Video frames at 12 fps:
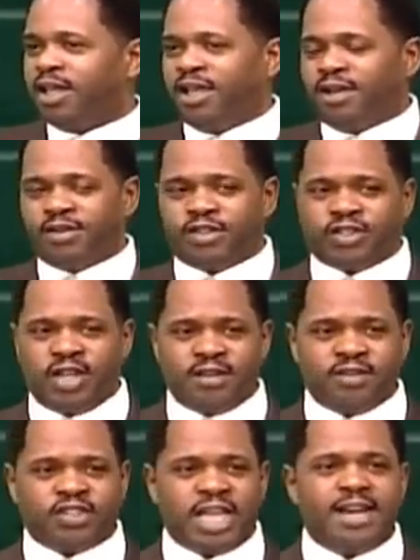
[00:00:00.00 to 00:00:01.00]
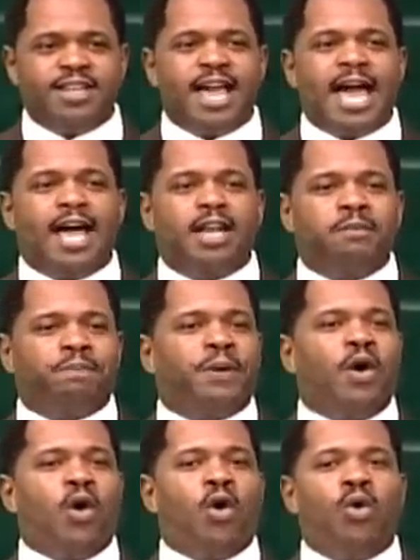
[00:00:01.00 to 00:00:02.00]
In a sense, Edgar Allan
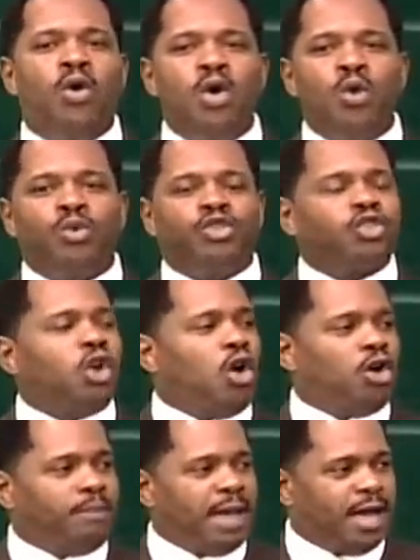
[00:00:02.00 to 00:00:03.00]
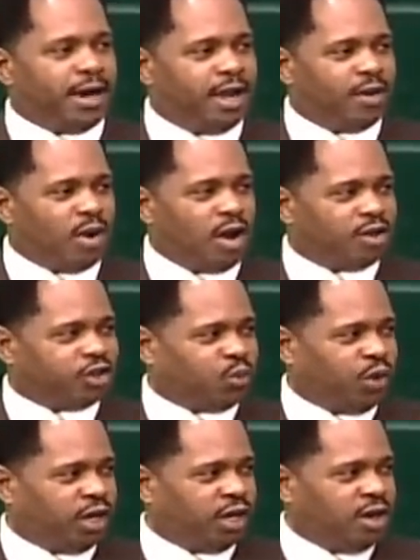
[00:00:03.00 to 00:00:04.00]
Poe was talking about
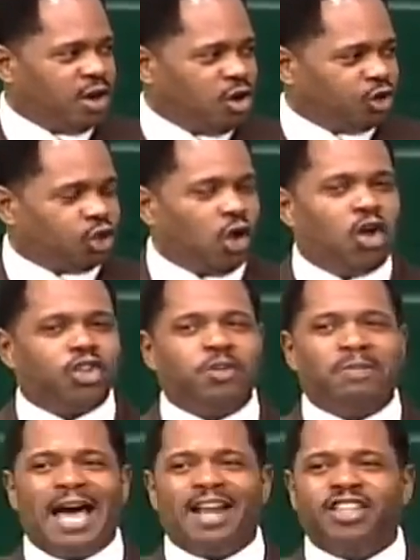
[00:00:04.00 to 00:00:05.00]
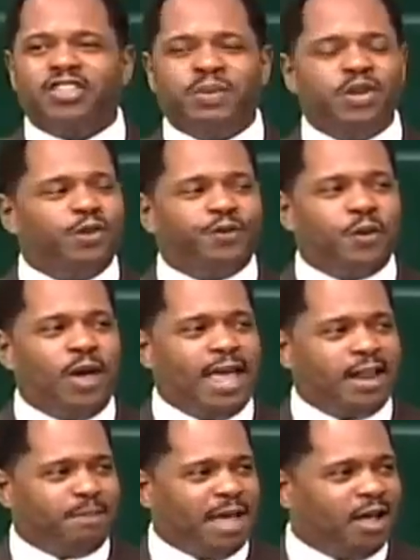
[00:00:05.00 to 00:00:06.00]
eros when he talked about his beautiful
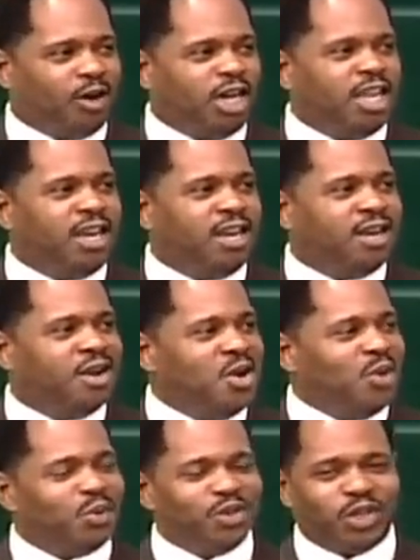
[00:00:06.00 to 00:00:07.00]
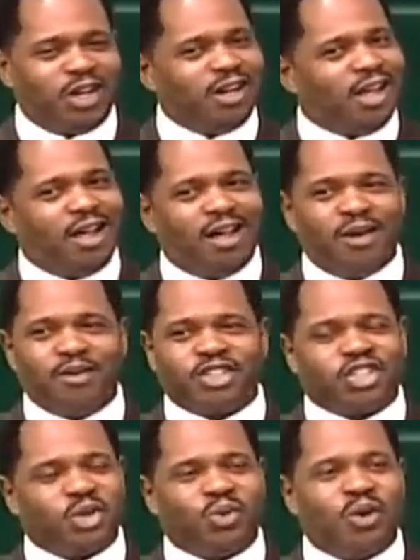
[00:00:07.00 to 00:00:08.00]
Annabel Lee with the
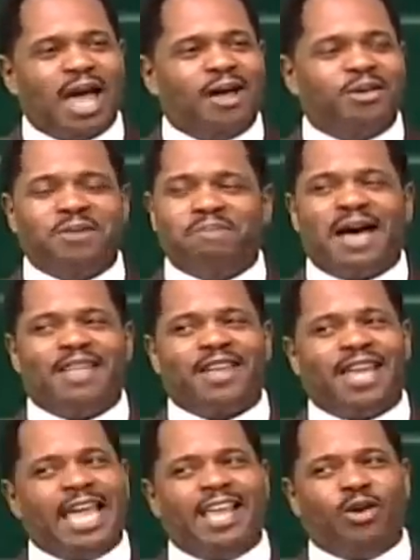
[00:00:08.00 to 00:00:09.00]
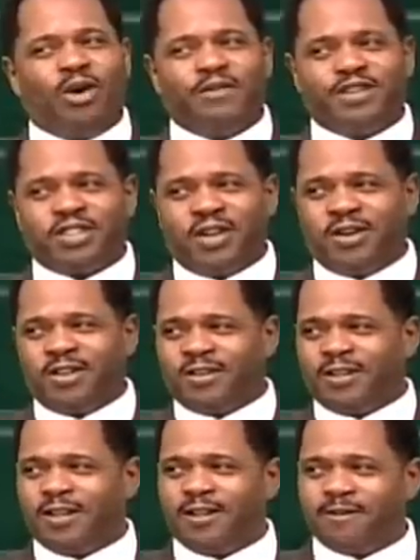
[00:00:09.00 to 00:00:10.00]
love surrounded by the halo of
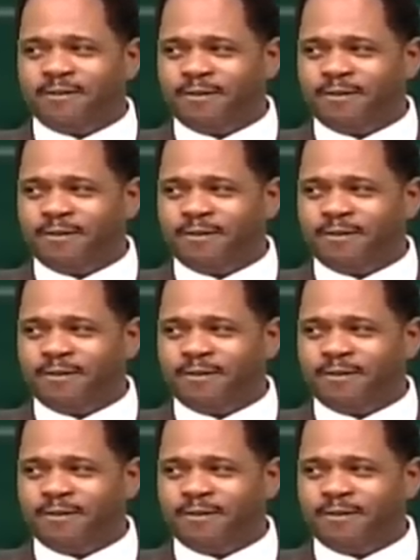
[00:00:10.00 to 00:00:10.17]
eternity.